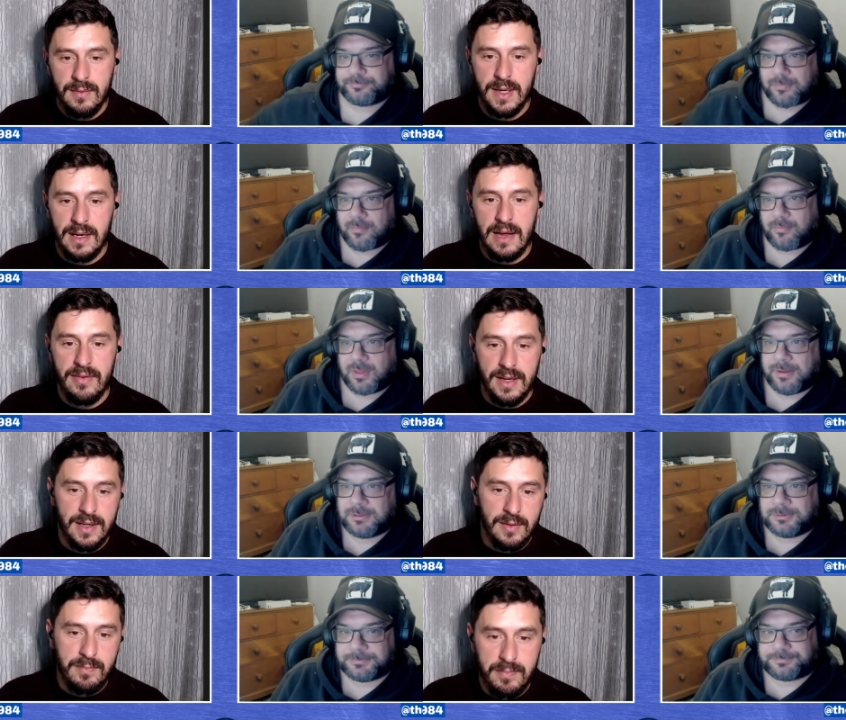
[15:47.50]
Speaker 1: you can laugh at
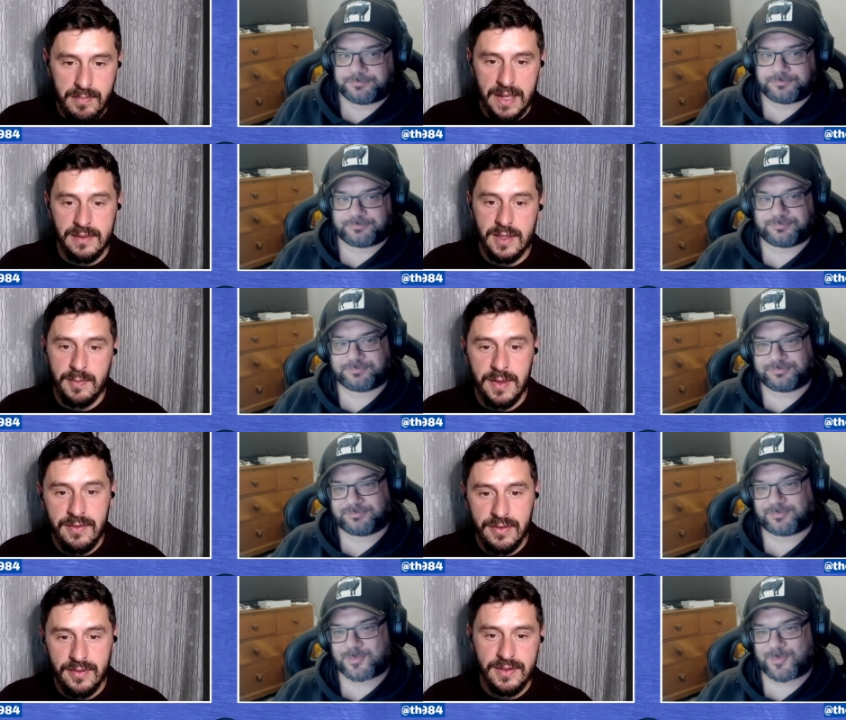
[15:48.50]
how pants has
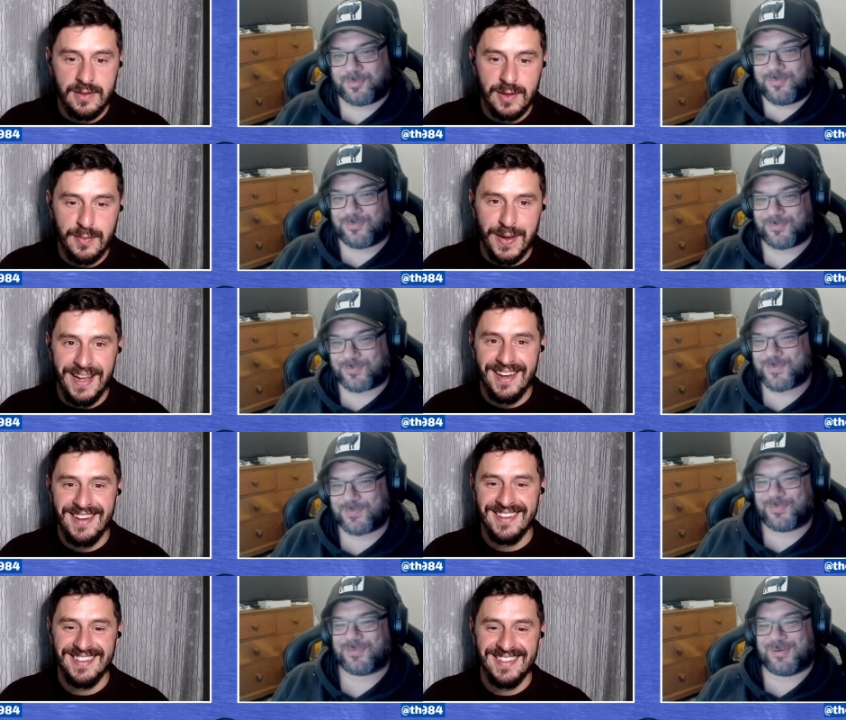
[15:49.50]
been for, since it's been here.
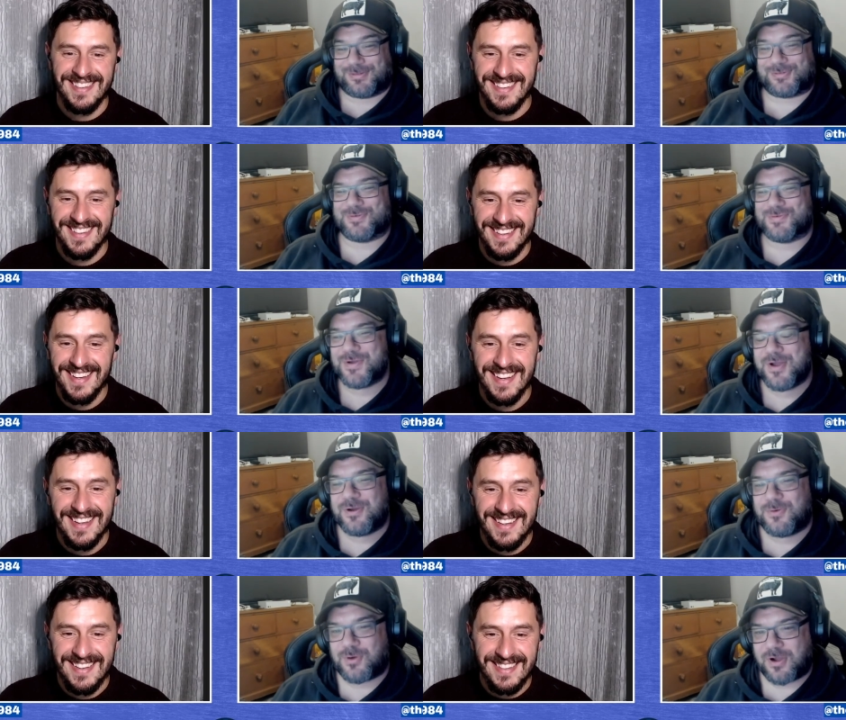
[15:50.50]

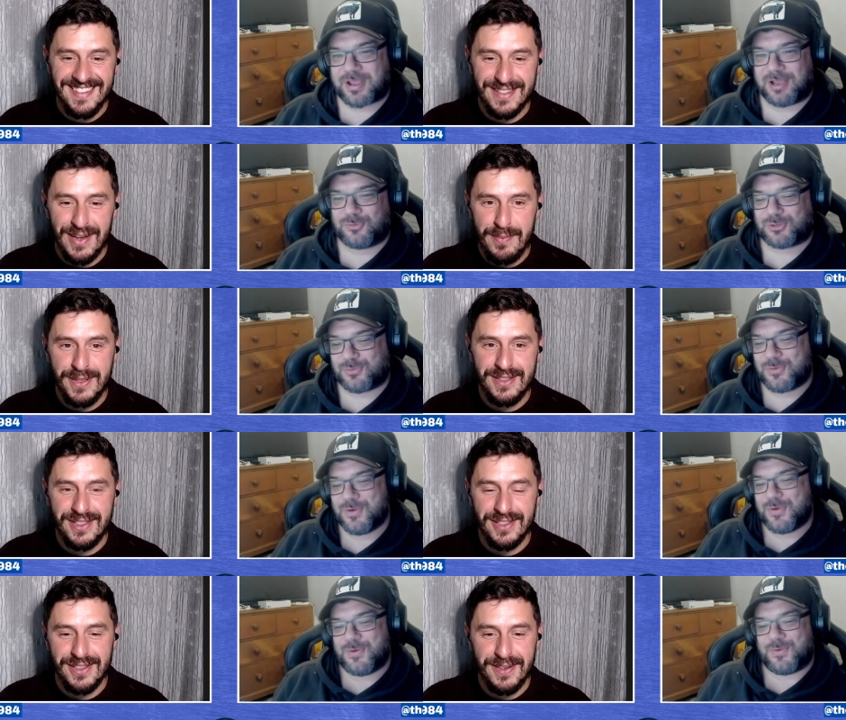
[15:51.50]
Okay, let's hope he
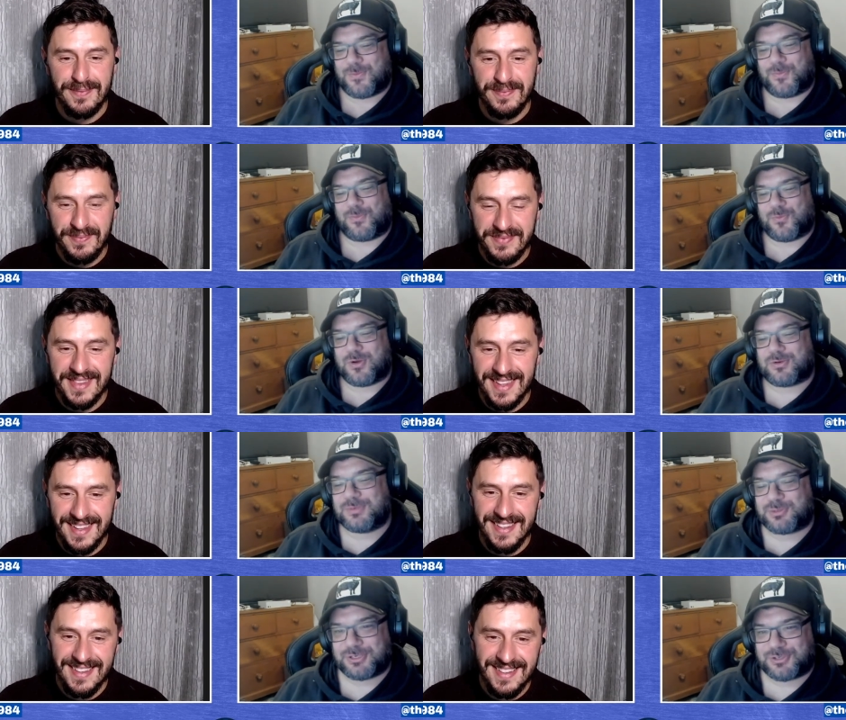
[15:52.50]
turns it on.
Speaker 2: Why don't
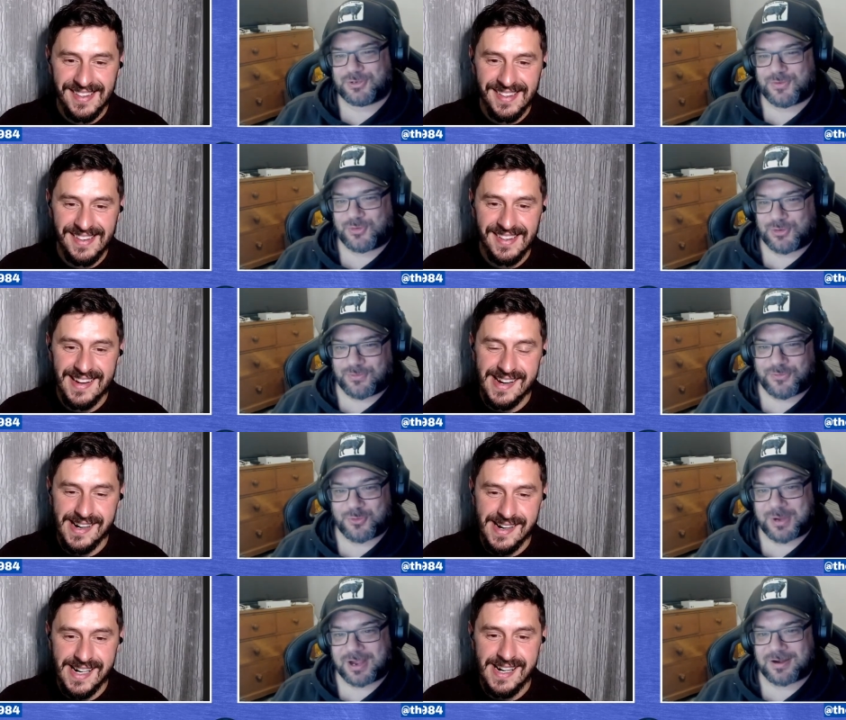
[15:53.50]
we switch to the to the
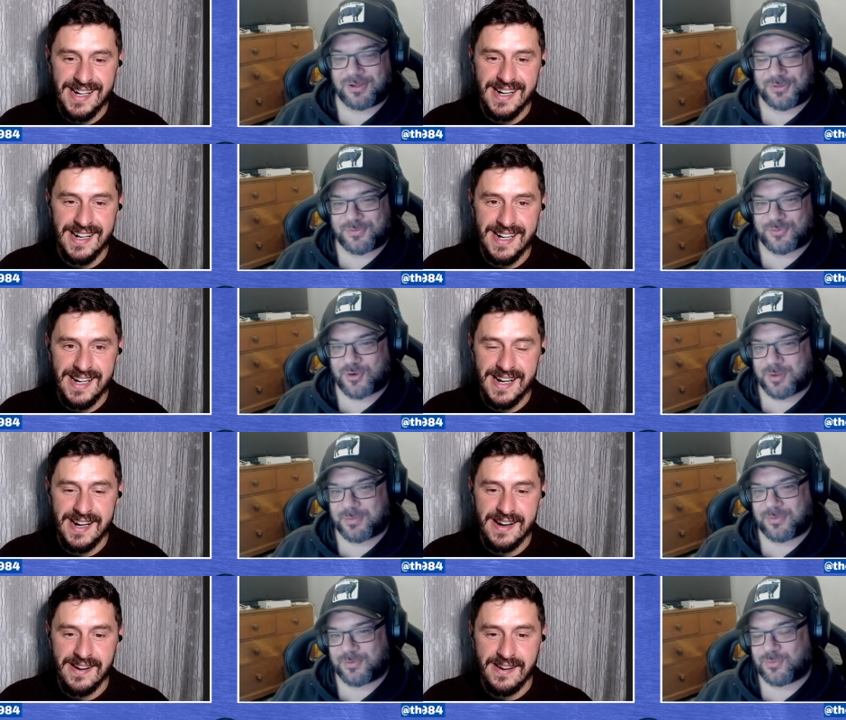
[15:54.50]
full back now? The other right,
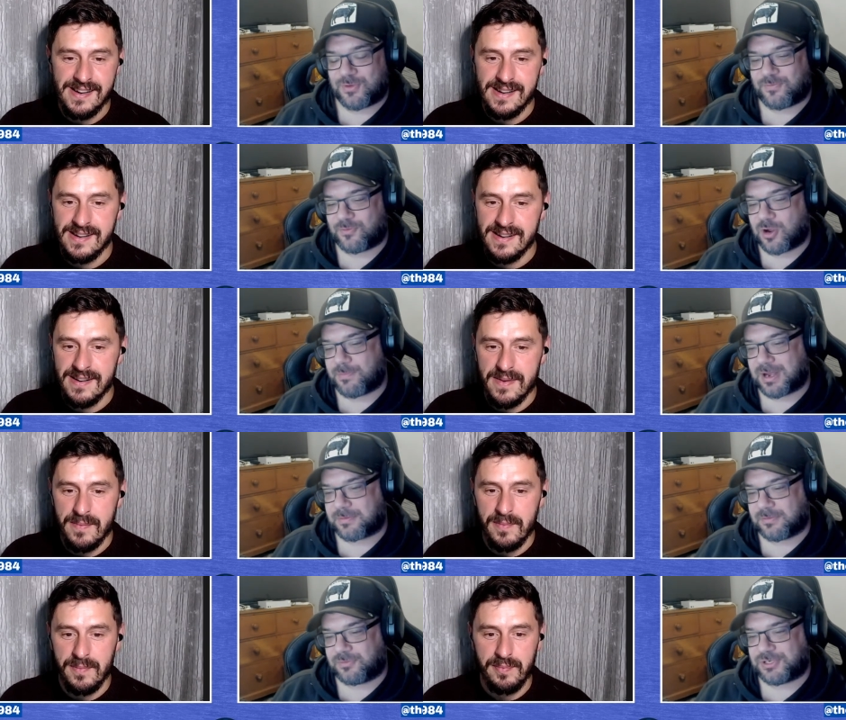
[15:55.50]
the, the other right back,
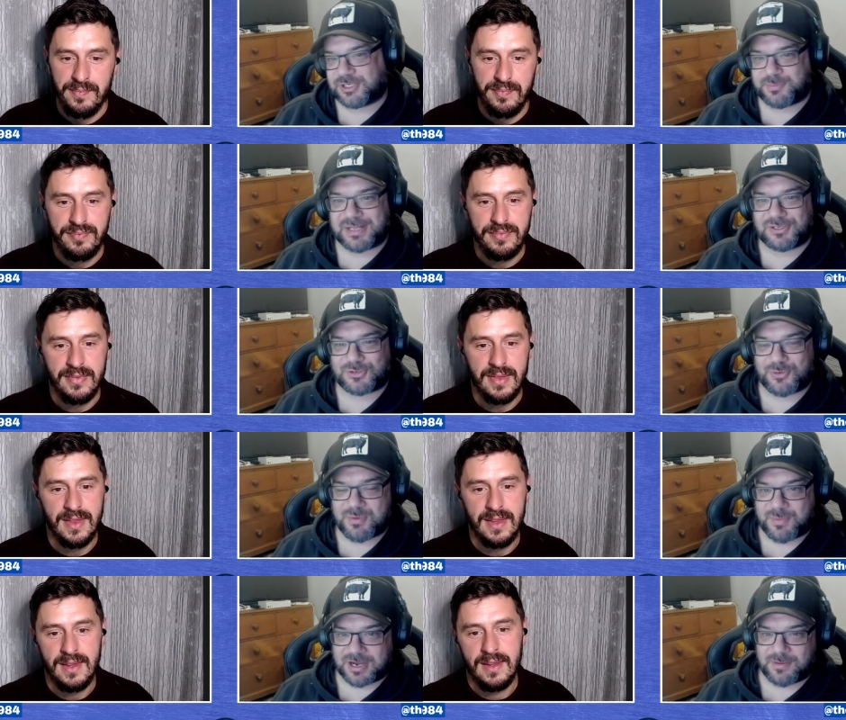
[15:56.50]
Jed Spence could
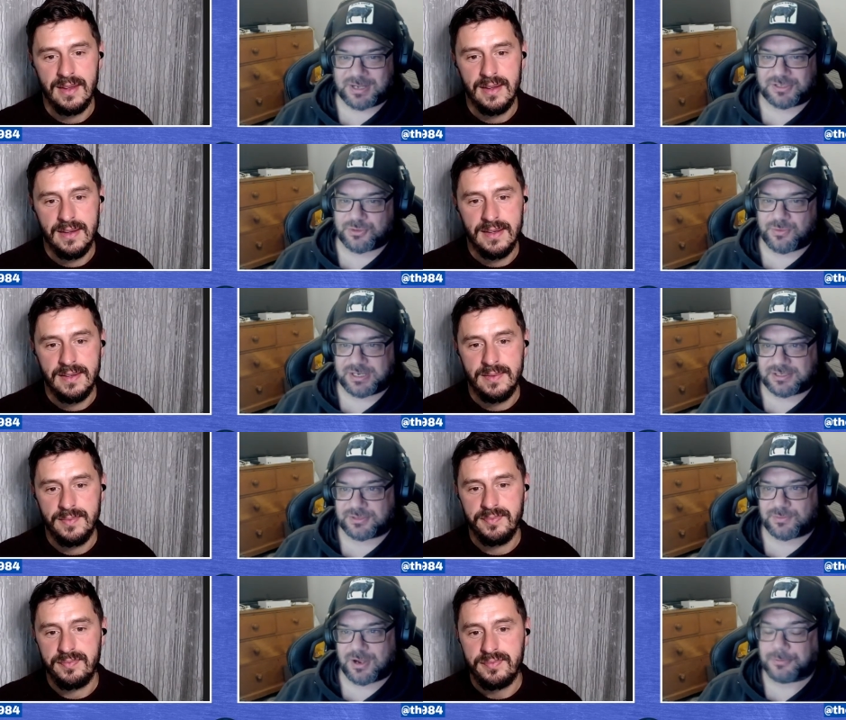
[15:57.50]
be back in about two weeks
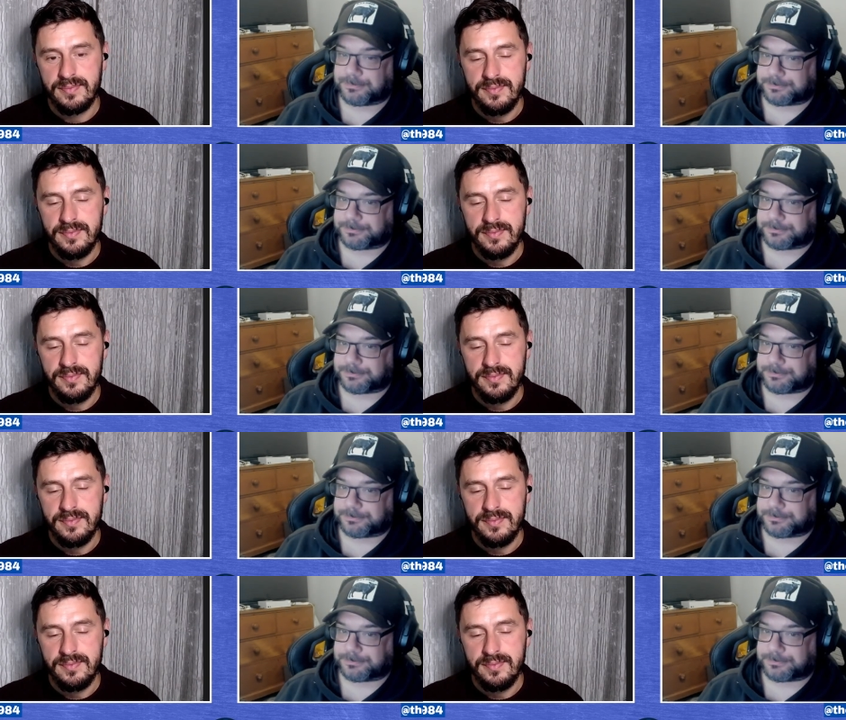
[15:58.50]
as well.